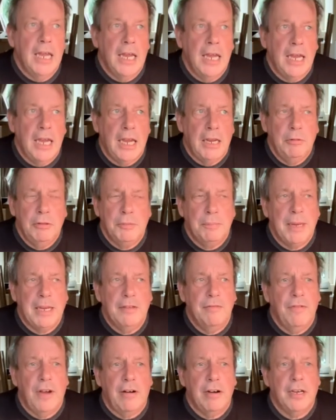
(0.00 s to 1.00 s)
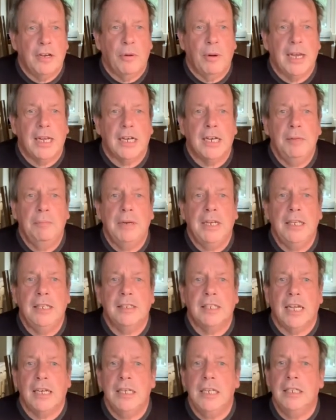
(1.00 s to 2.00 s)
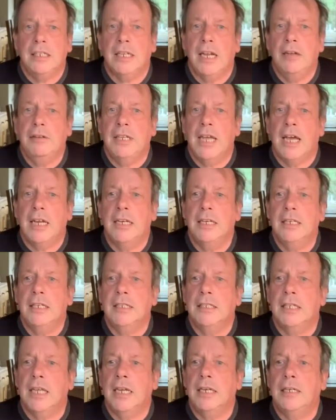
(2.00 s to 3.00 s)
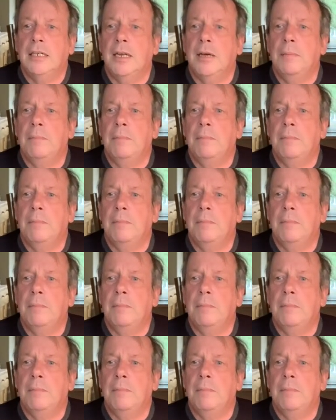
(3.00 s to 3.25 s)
he was speaking very quickly, but he suddenly slowed down and he said,